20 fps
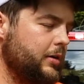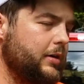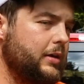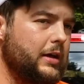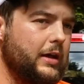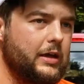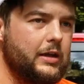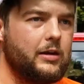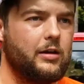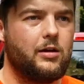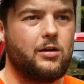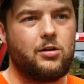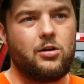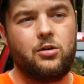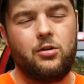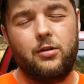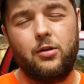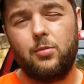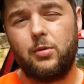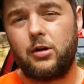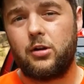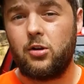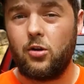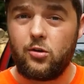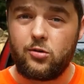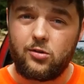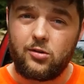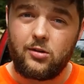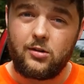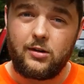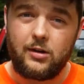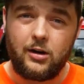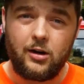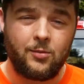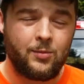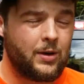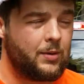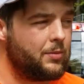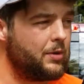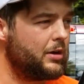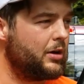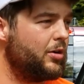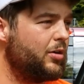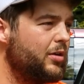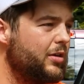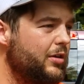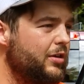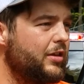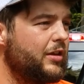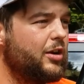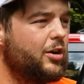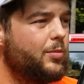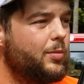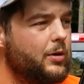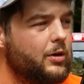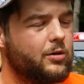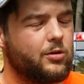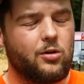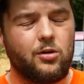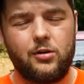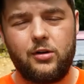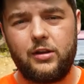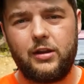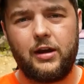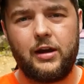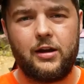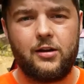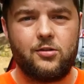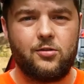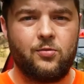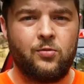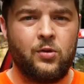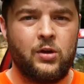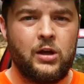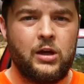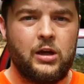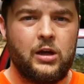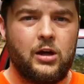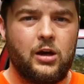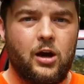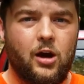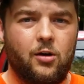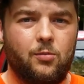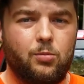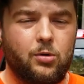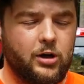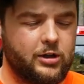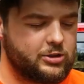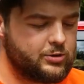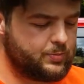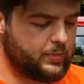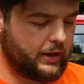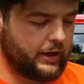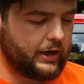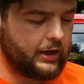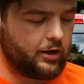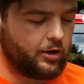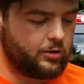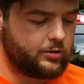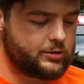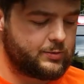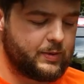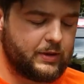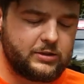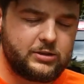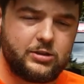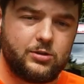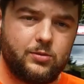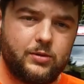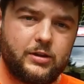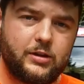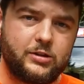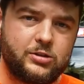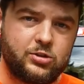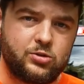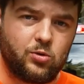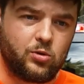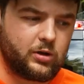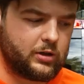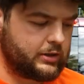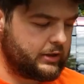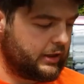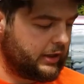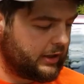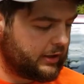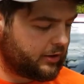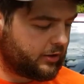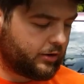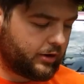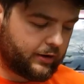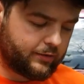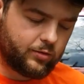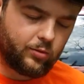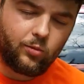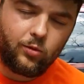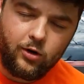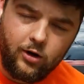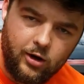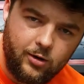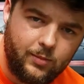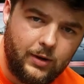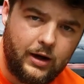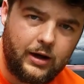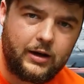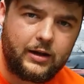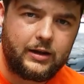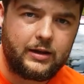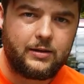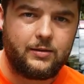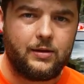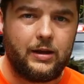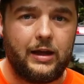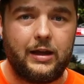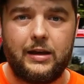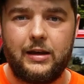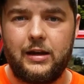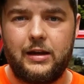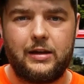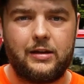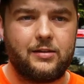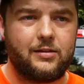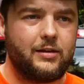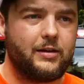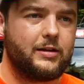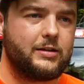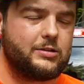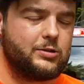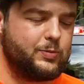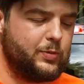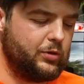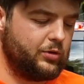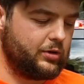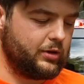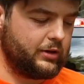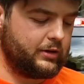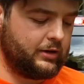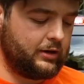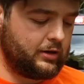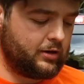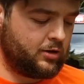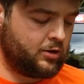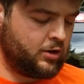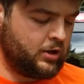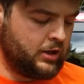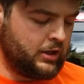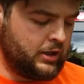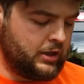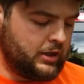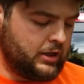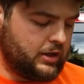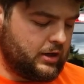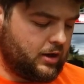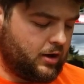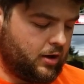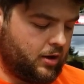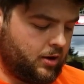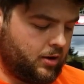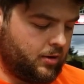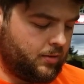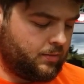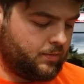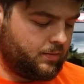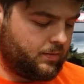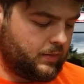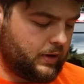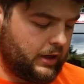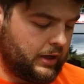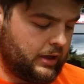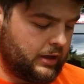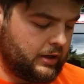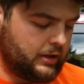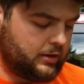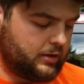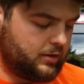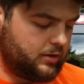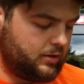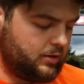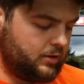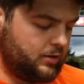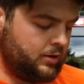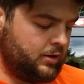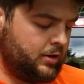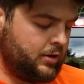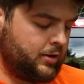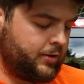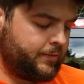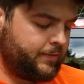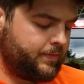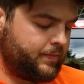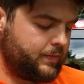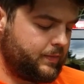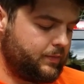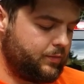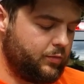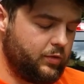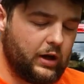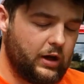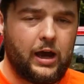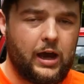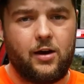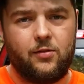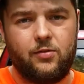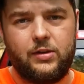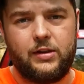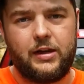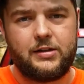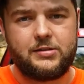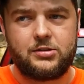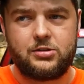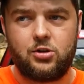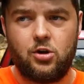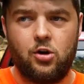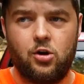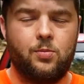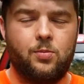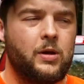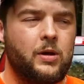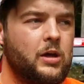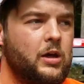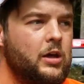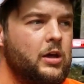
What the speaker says: get a little bit closer to the deer, maybe go a little bit onto the edge of a brush pile, especially with this short gun. You don't have to worry about it hitting anything, spooking the deer. And having that scope,